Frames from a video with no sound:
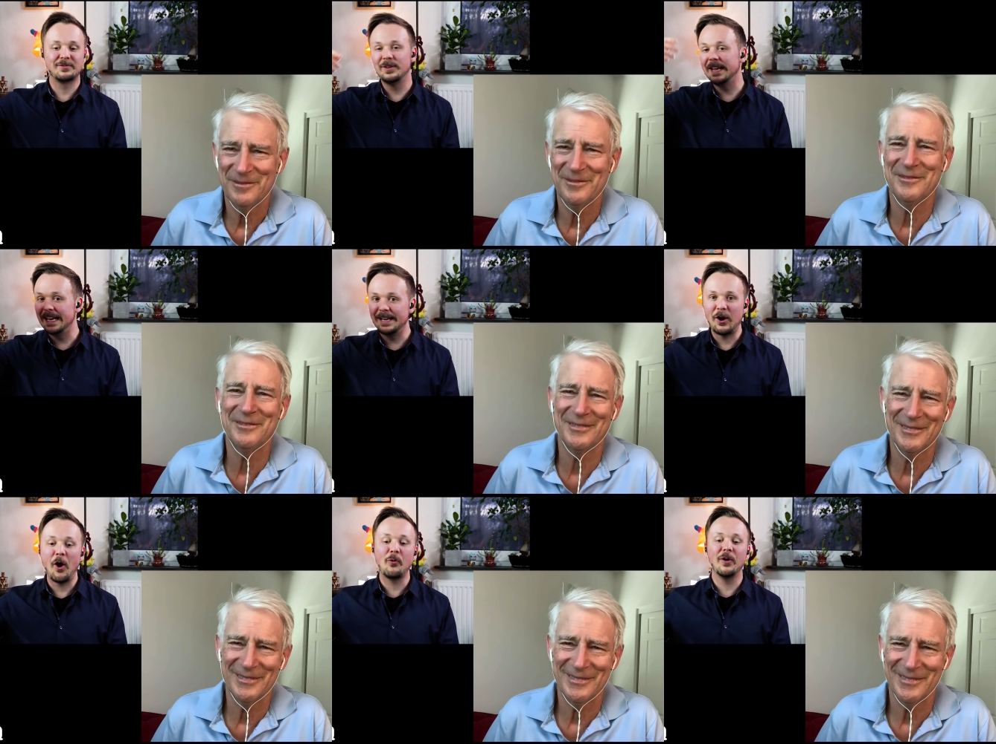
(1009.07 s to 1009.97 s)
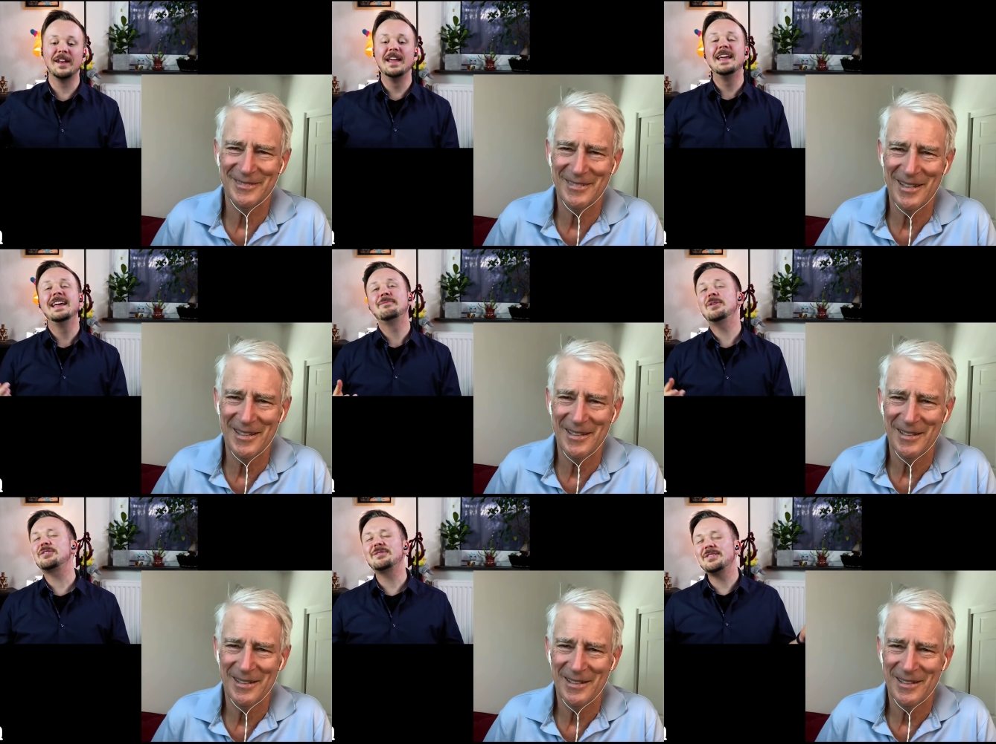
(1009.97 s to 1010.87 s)
Speaker 1: this really long one, right.
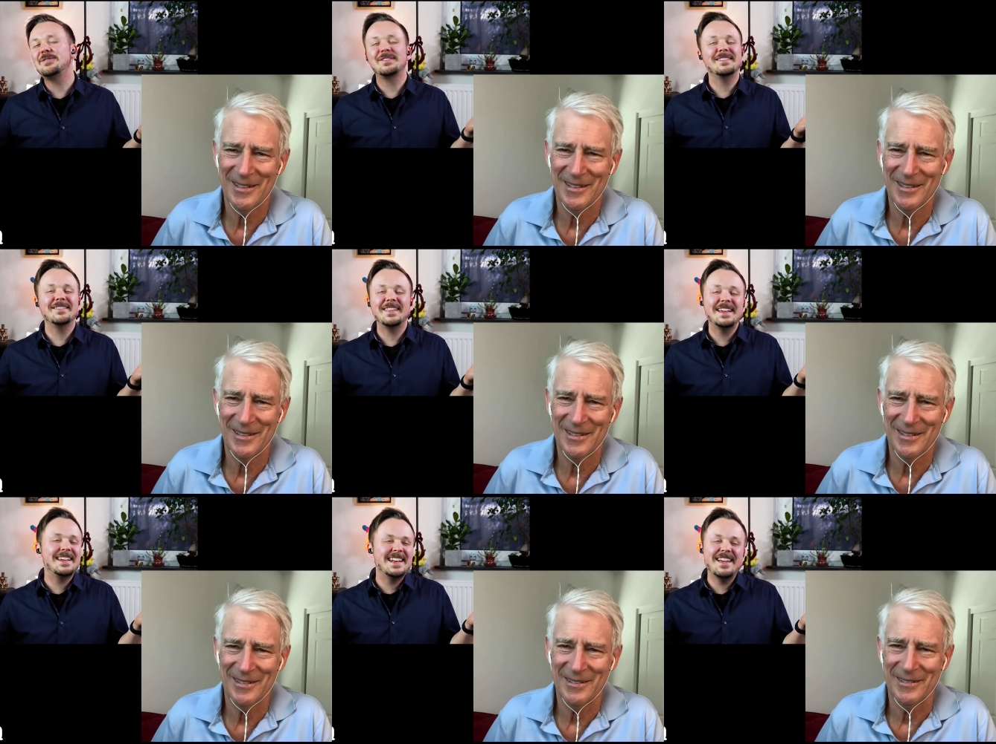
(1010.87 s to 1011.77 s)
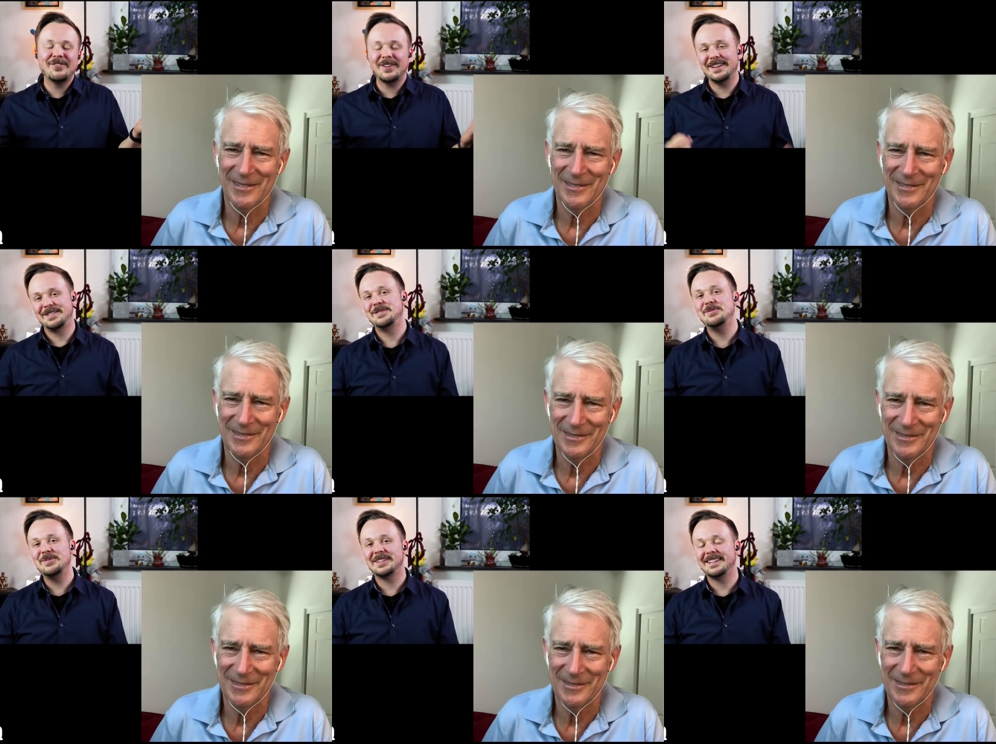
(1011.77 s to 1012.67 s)
most of those, they never get
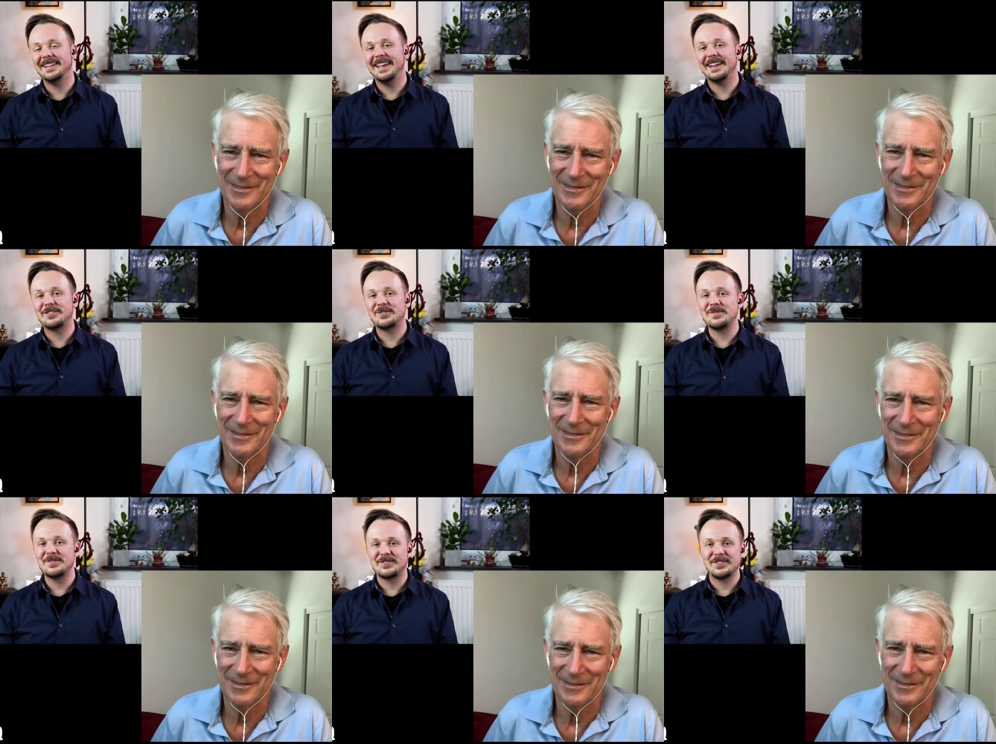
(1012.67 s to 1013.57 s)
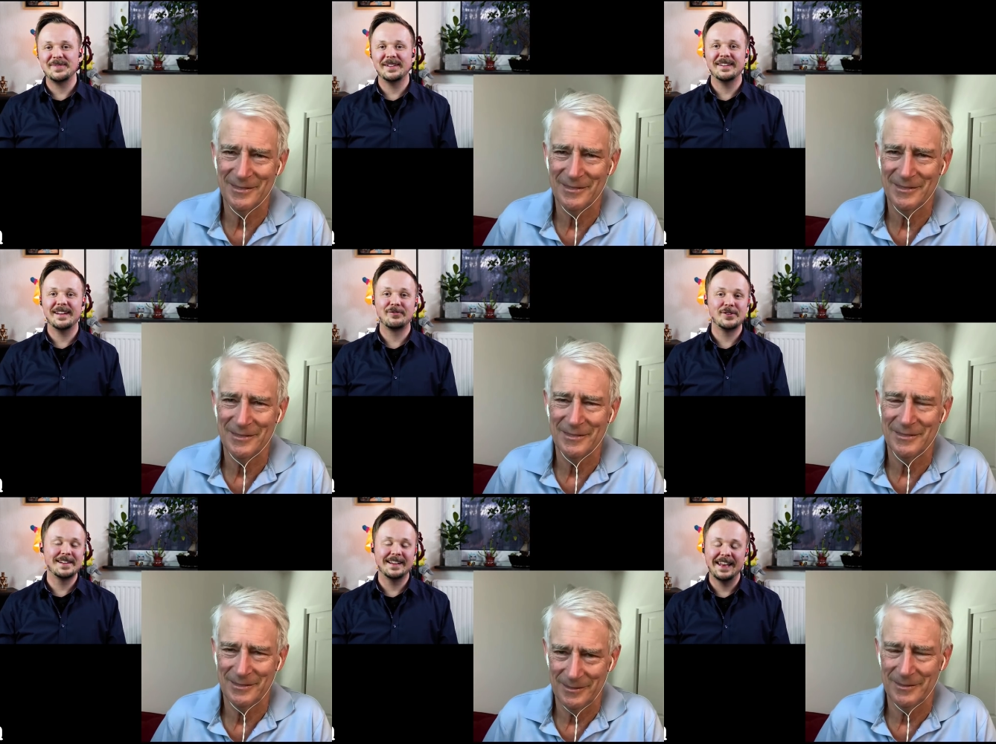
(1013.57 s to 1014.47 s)
used in actual German
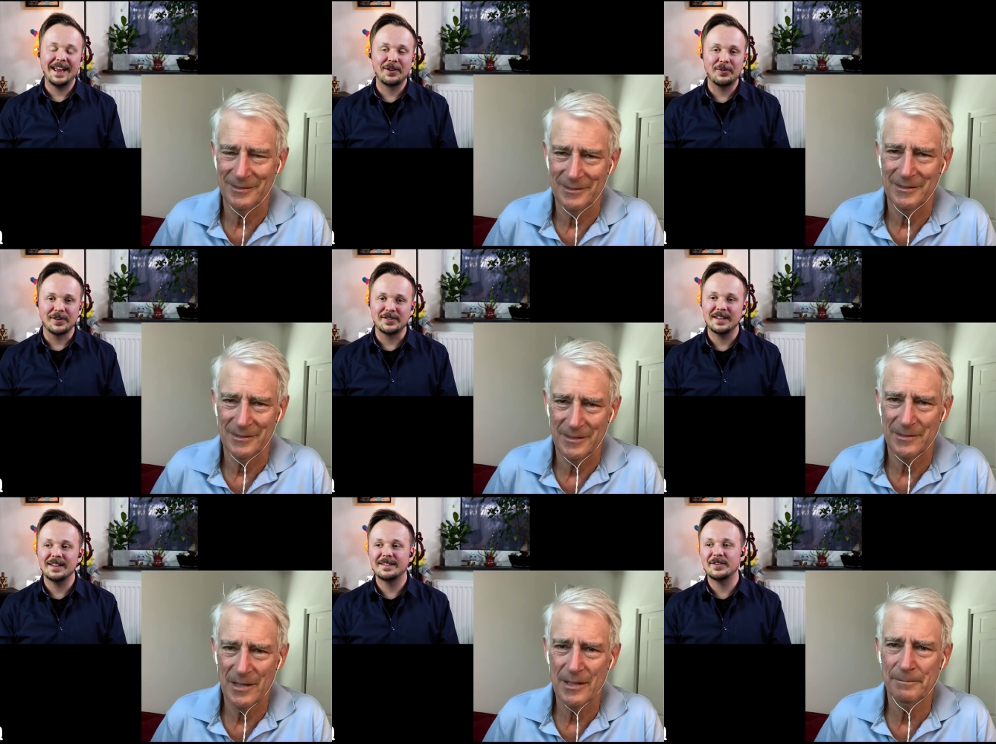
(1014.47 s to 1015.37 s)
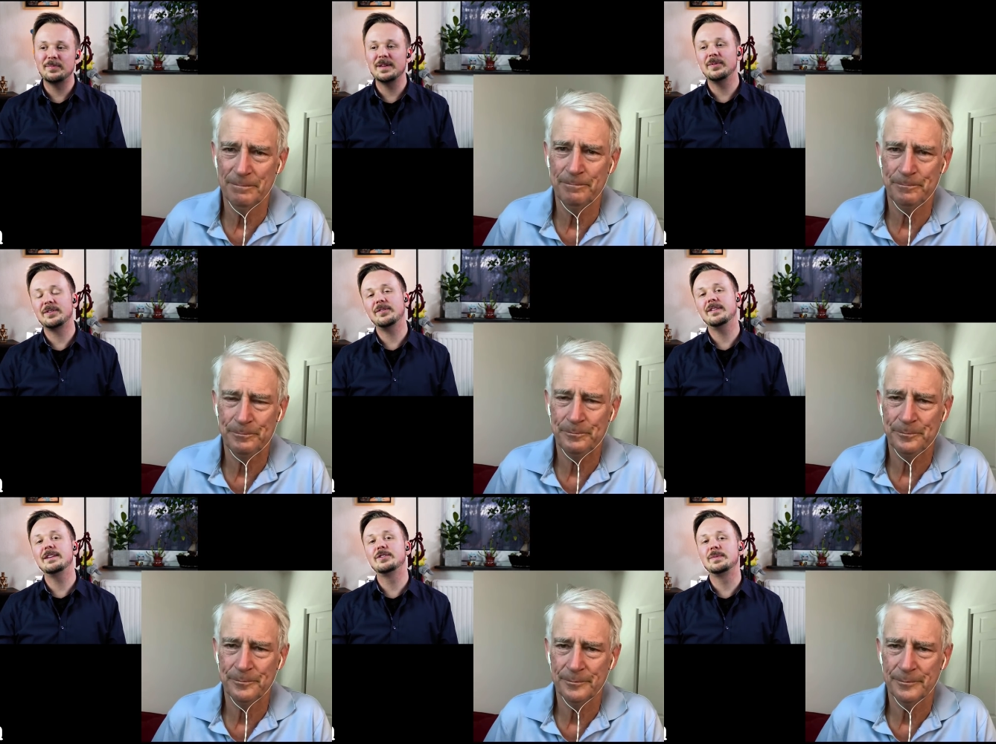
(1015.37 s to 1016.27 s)
everyday language. Right. And so people don't
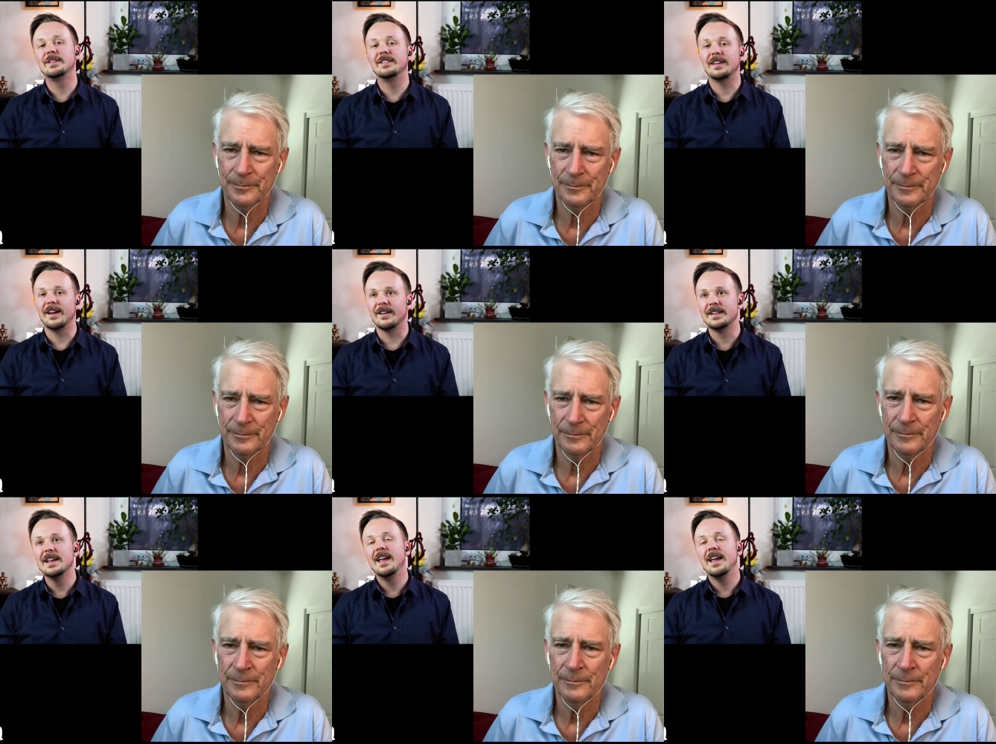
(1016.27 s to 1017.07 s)
need to be scared.